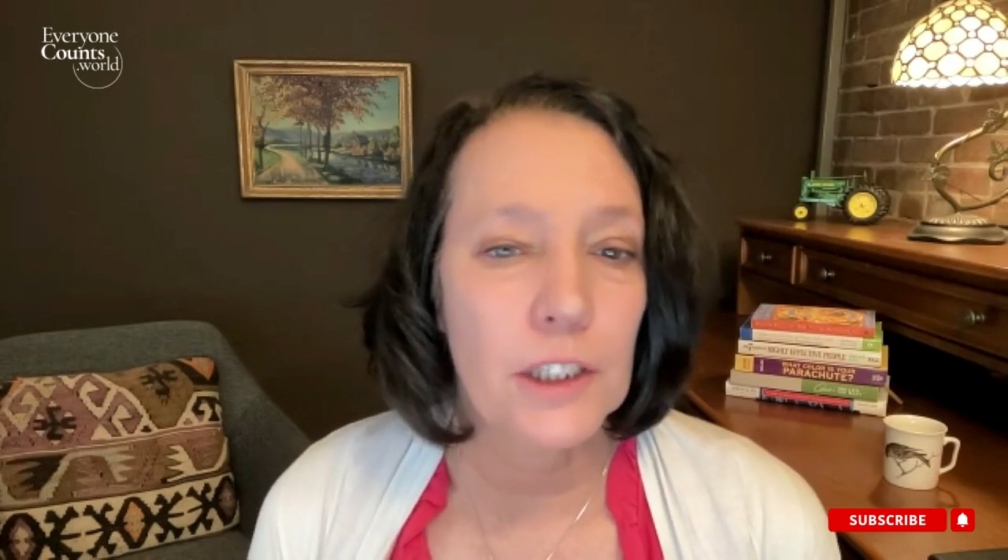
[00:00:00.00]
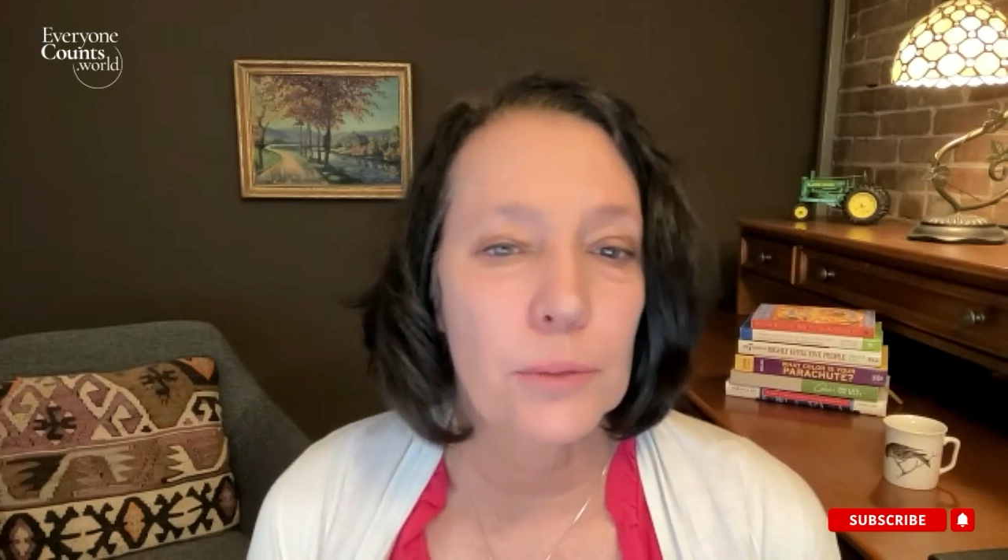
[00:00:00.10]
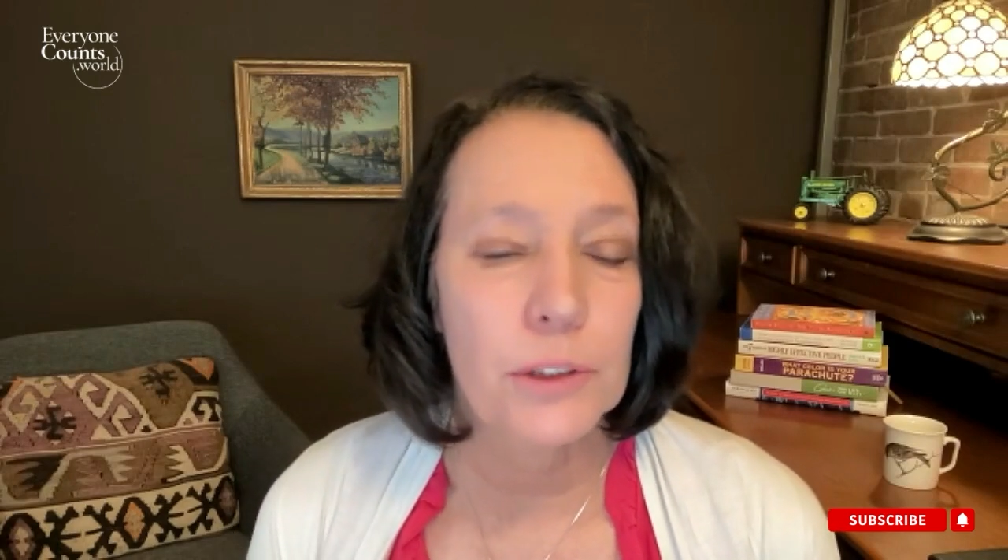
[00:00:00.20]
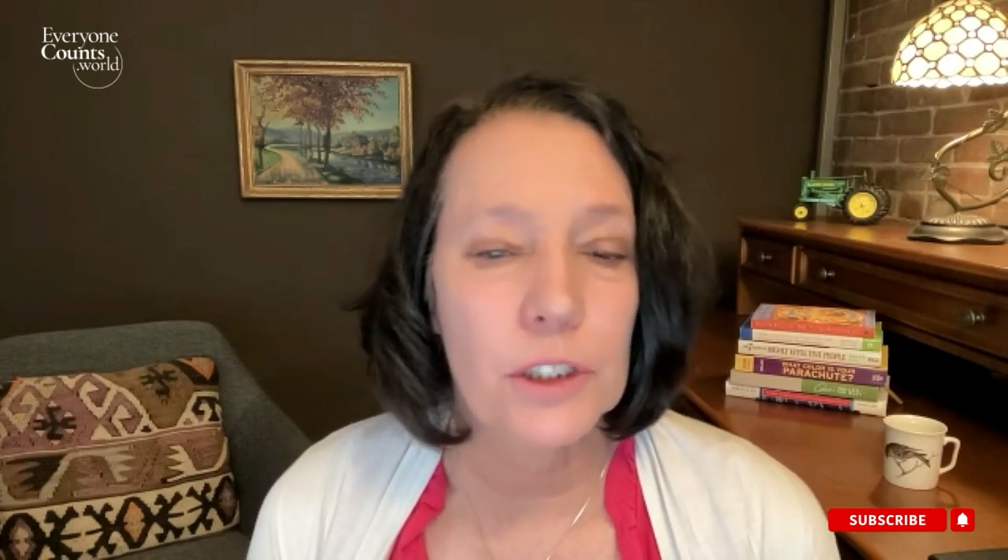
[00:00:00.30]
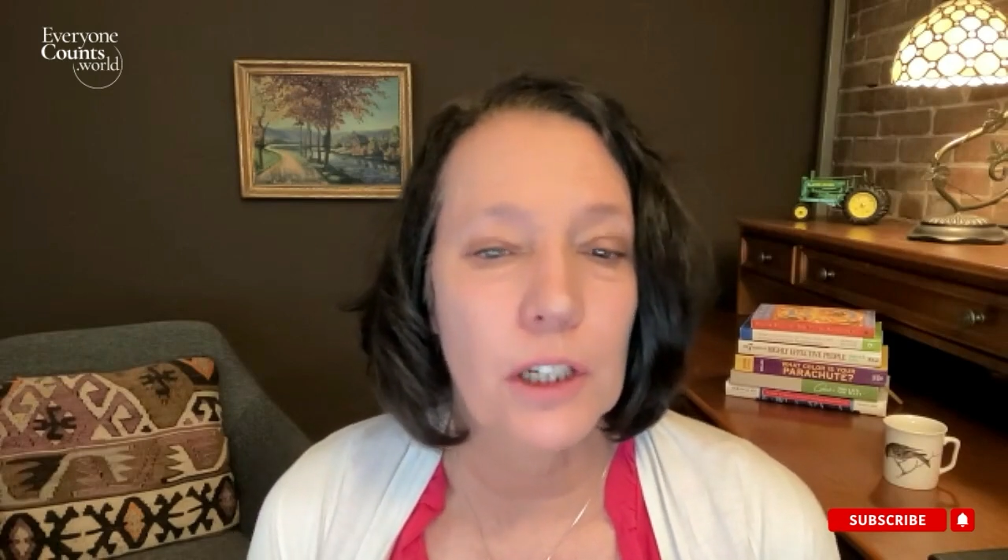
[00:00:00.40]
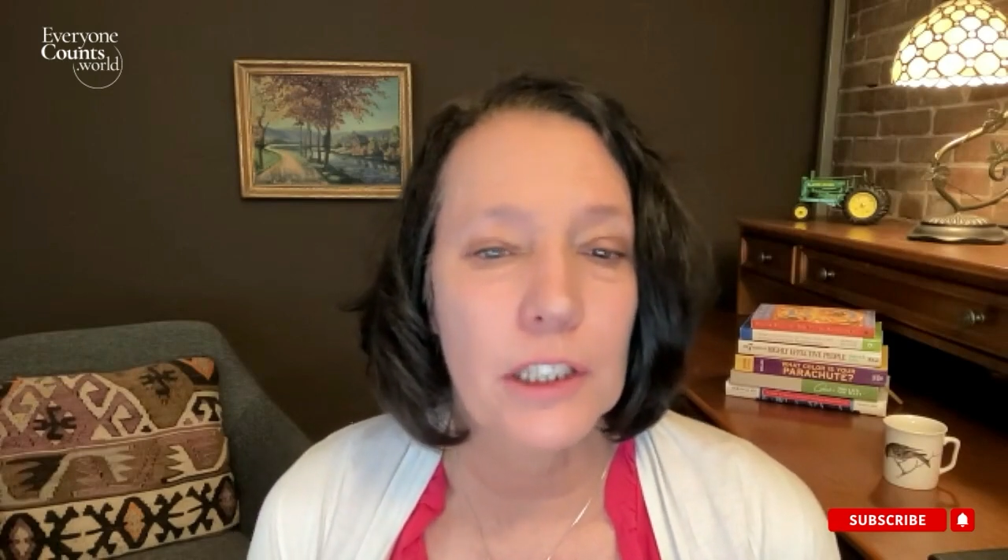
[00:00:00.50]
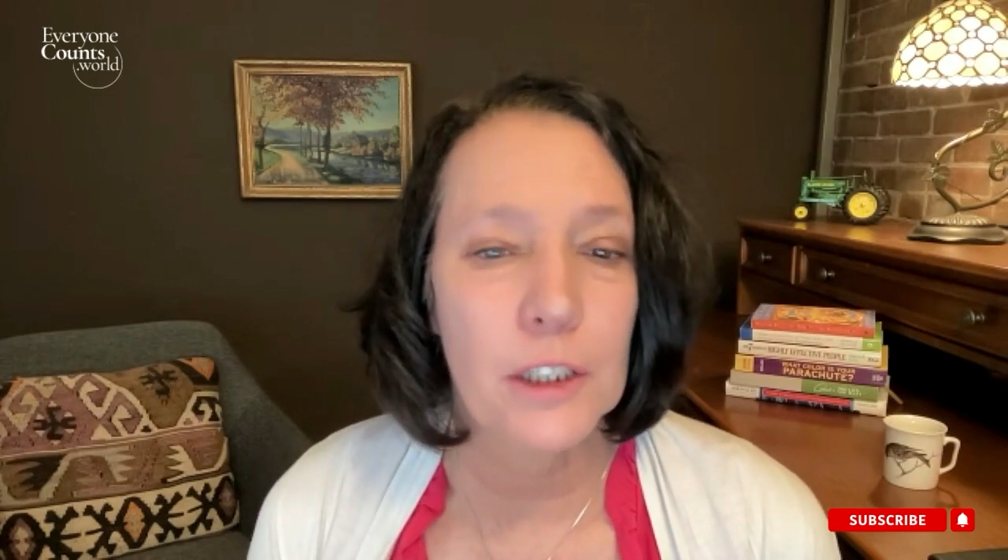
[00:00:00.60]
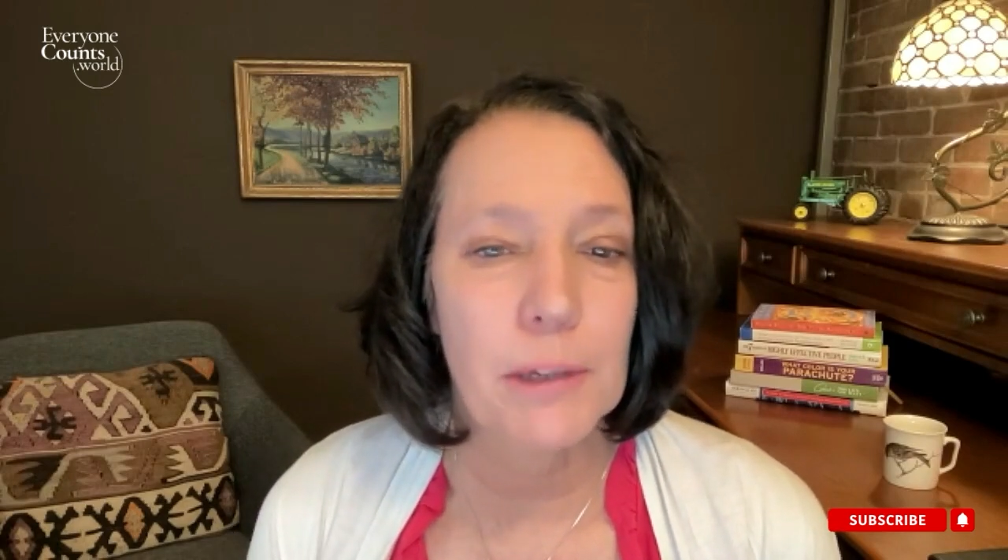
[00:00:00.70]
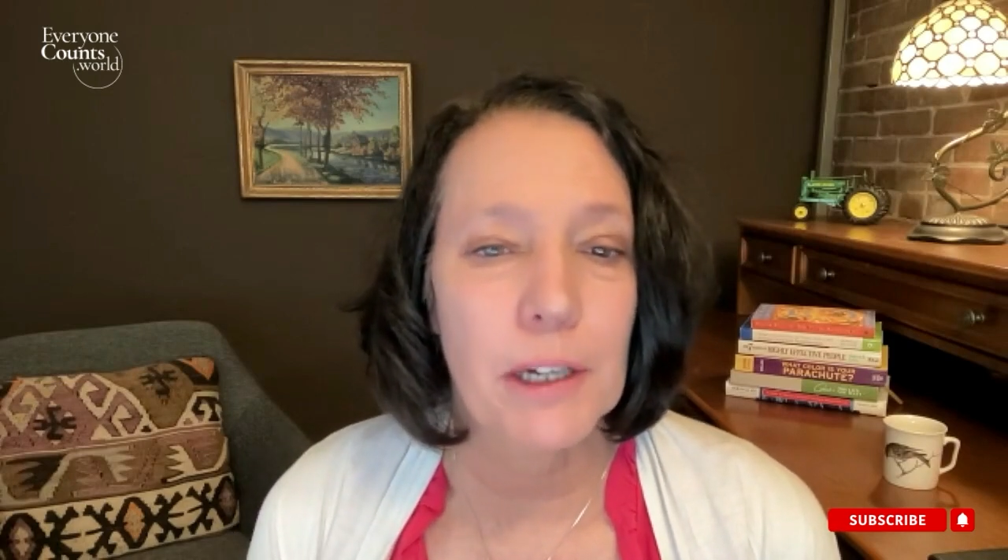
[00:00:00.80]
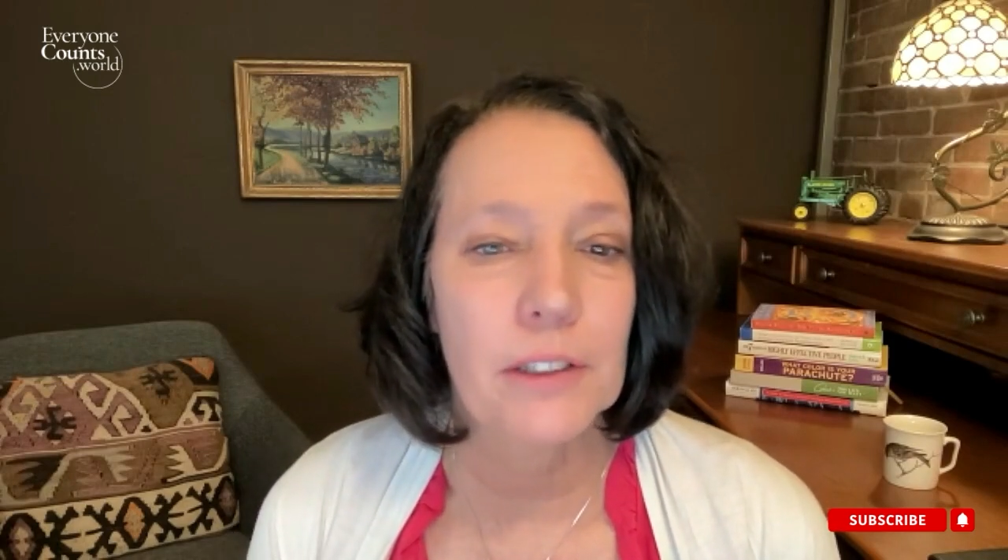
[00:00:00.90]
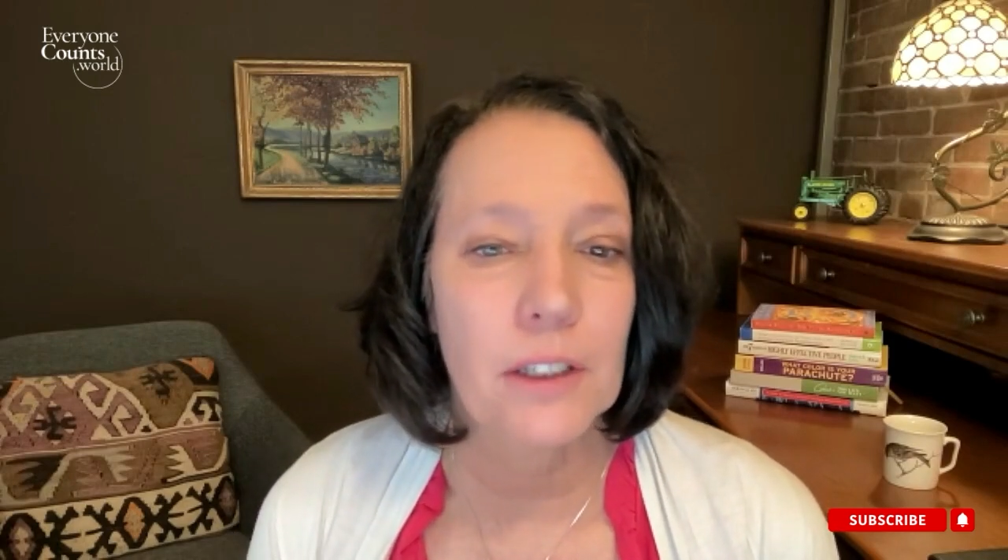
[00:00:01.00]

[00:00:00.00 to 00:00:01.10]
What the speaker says: you were talking about